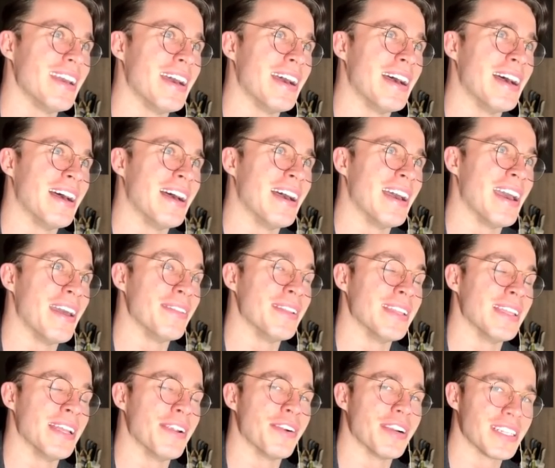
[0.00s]
Uh,
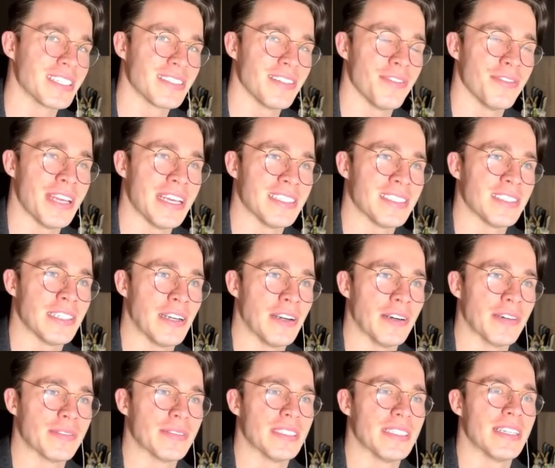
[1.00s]
and the lyrics of that
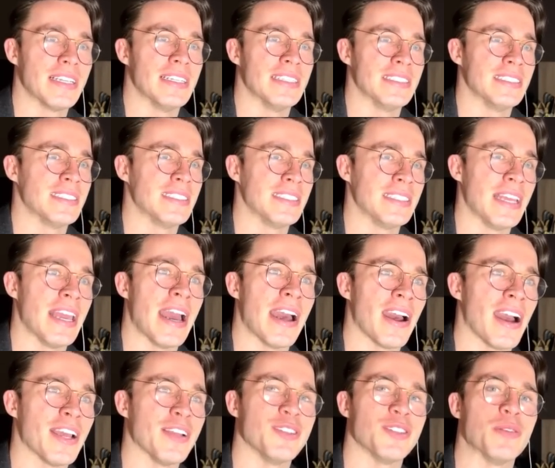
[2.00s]
song.
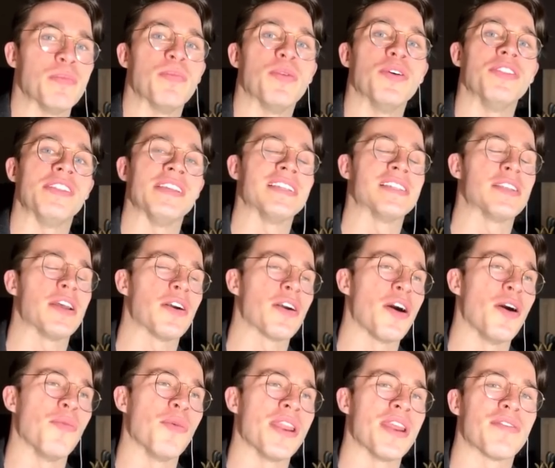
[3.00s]
Yeah, I used to put this
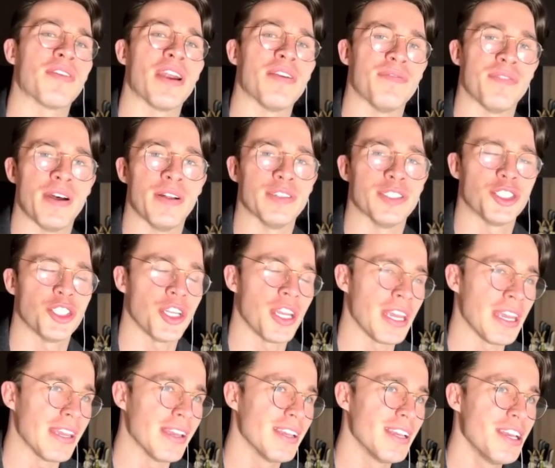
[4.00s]
song on whenever I felt
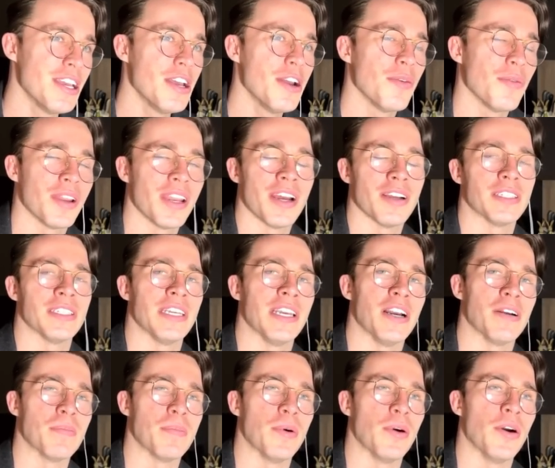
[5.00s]
shitty. When I was
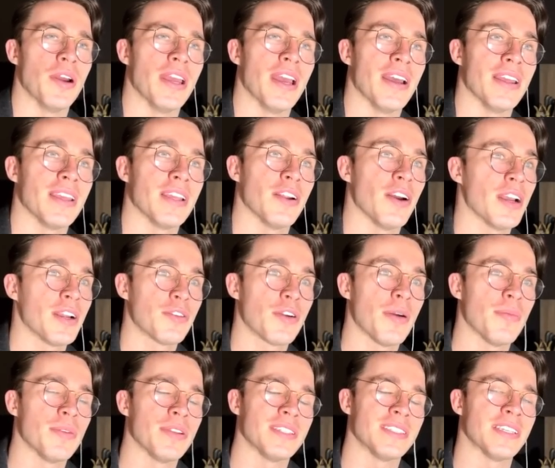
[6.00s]
a young boy, I, you know, I
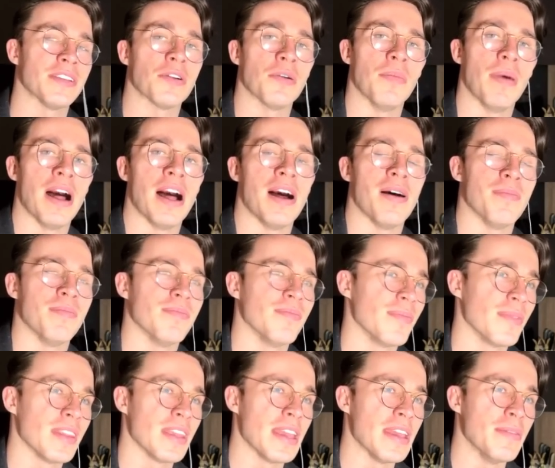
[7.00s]
grew up with a single
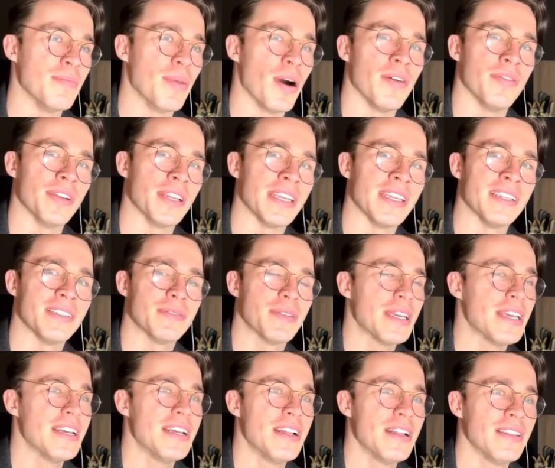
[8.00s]
mom in
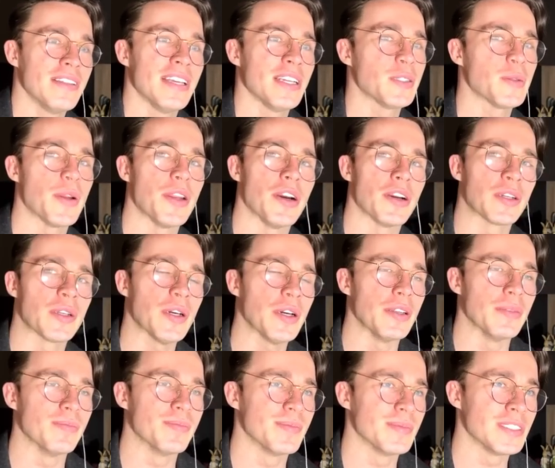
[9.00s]
poverty. Things were not
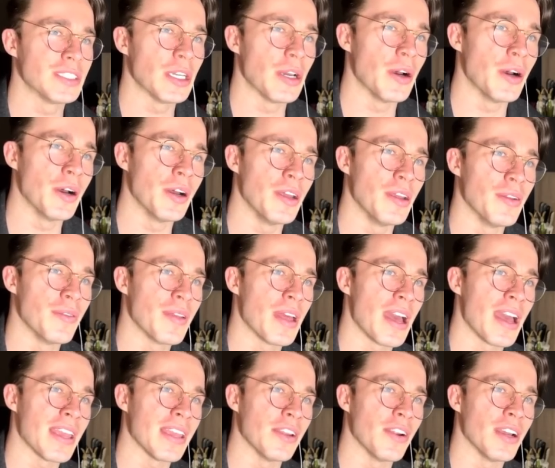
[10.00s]
good. So,
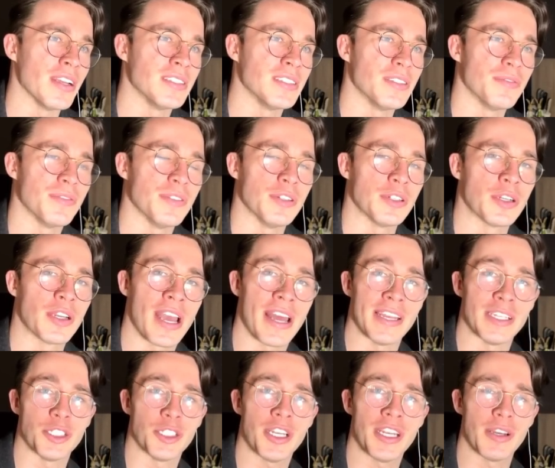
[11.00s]
you know, I used to feel
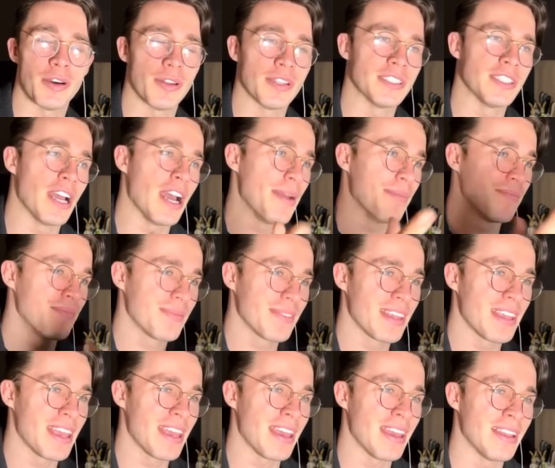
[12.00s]
kind of shitty all the time.
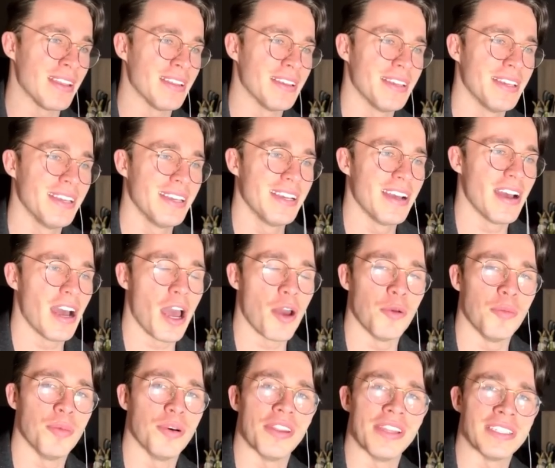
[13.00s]
And
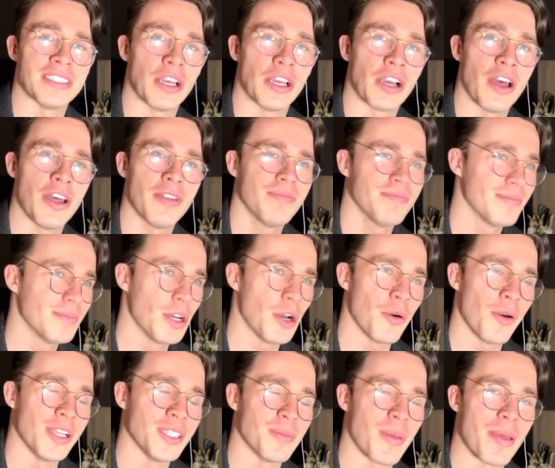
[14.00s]
I would put this song on,
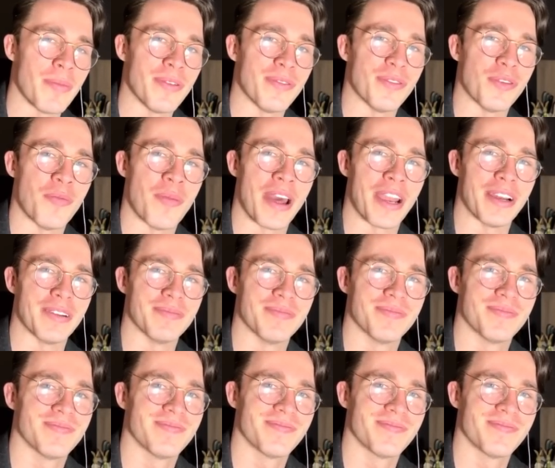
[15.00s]
always made me feel better.